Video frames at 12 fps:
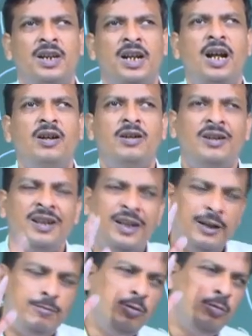And
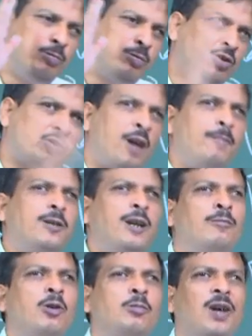if you stop the
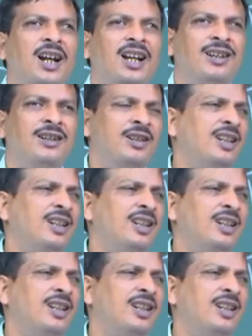mobile,